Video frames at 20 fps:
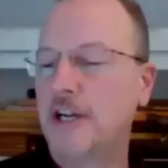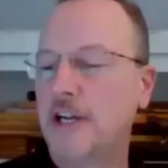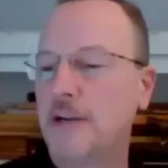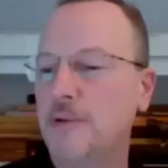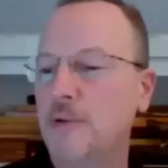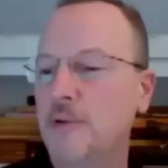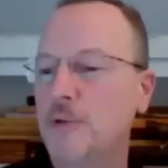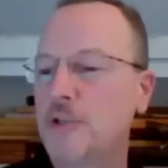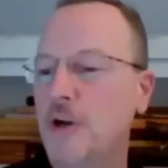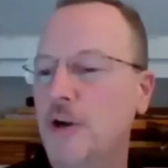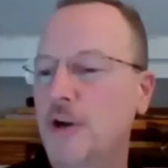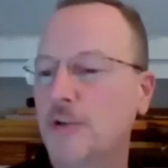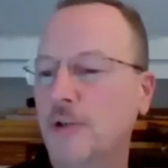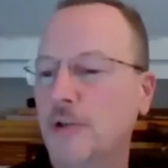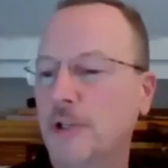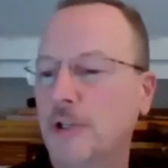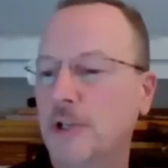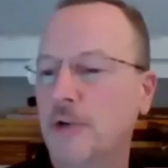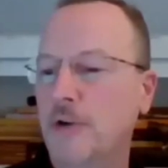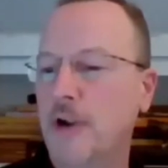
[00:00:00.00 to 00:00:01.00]
Um, uh, you talked
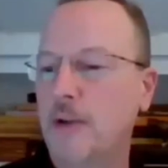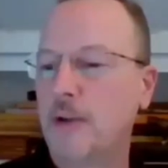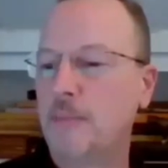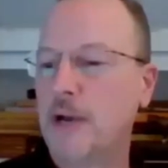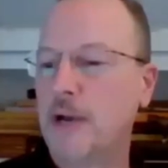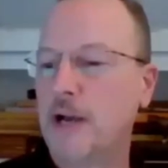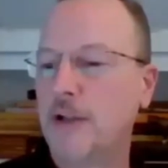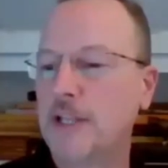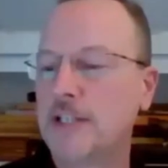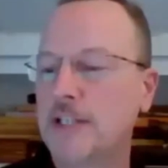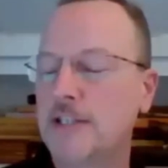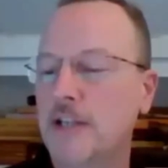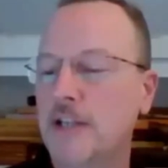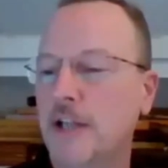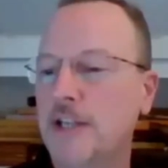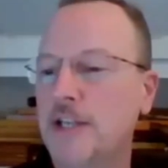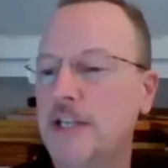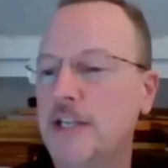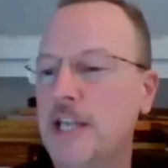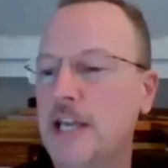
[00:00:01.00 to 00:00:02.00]
earlier about it's
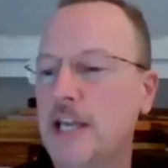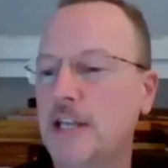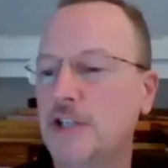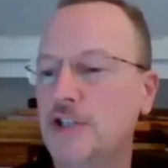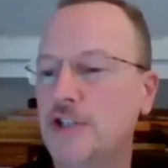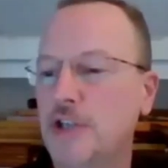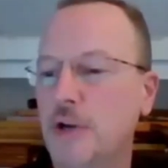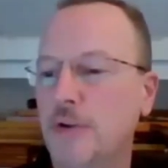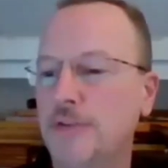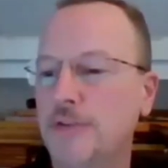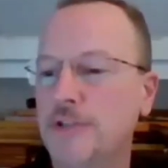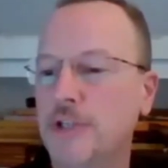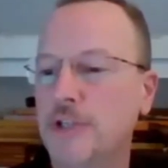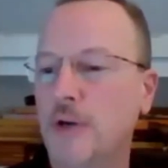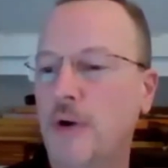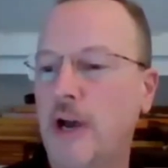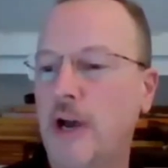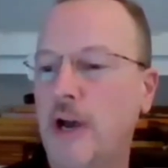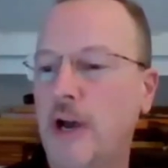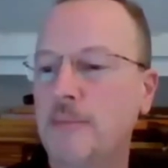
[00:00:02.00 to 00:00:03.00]
not Indiana Jones,
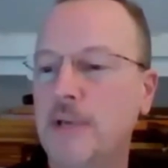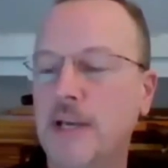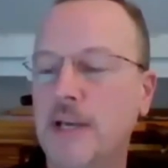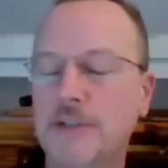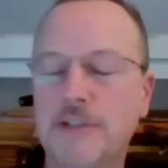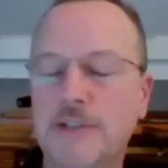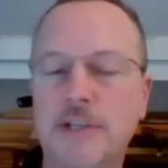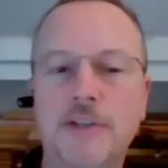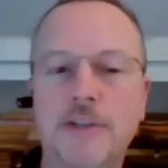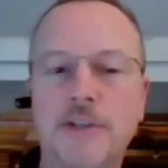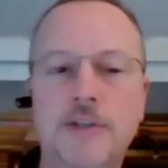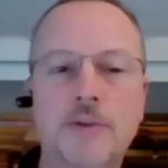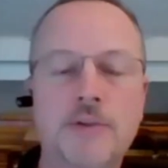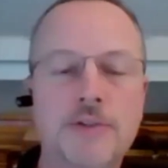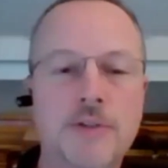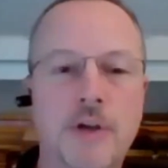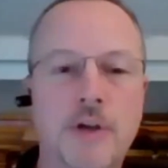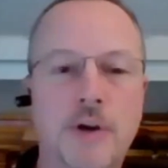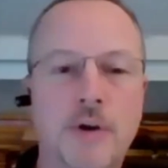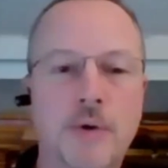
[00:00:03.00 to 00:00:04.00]
so I'm guessing
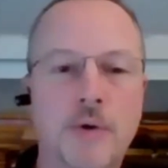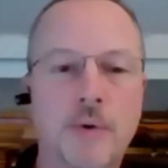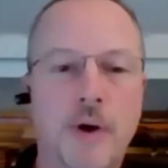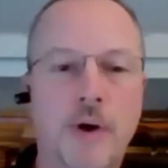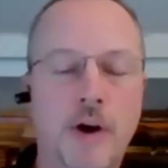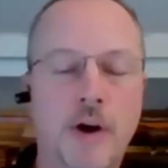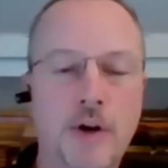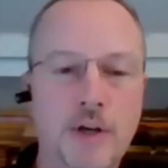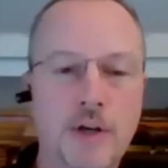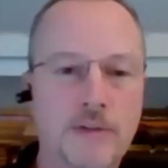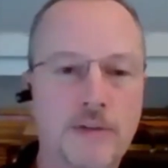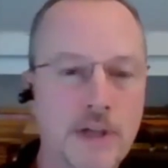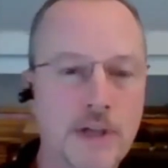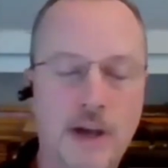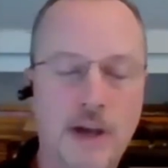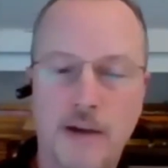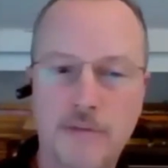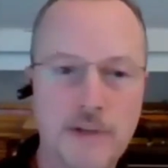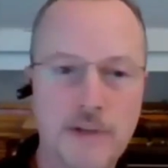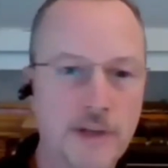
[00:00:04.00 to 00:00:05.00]
there's no Ark of the
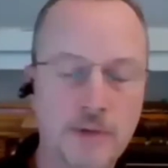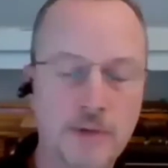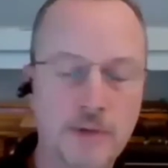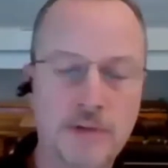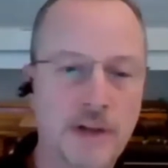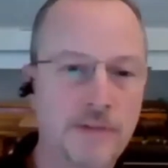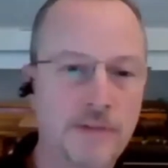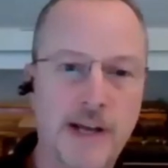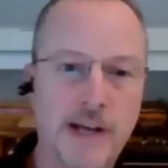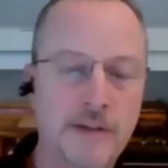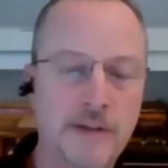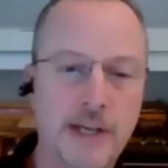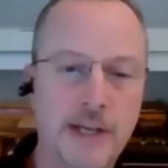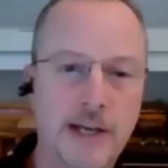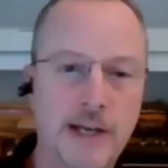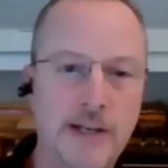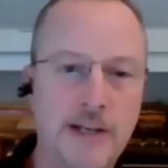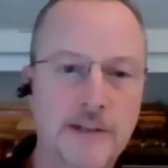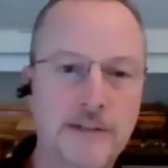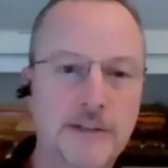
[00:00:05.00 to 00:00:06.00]
Covenant. You've not found
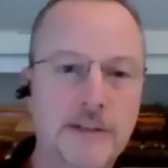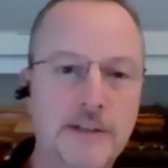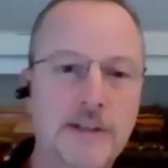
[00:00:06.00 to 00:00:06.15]
that.